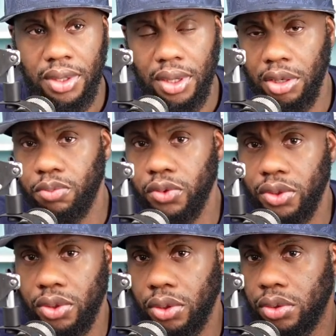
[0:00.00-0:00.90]
And he put
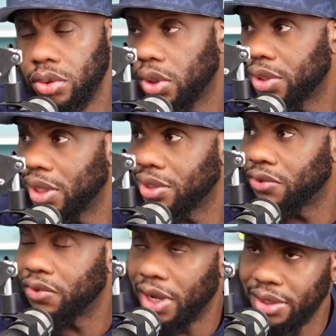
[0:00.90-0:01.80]
it out to us as
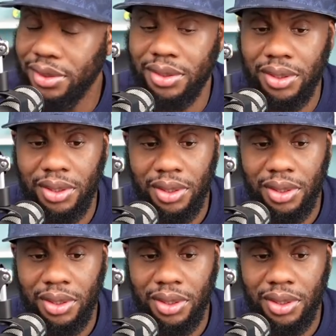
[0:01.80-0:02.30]
fans.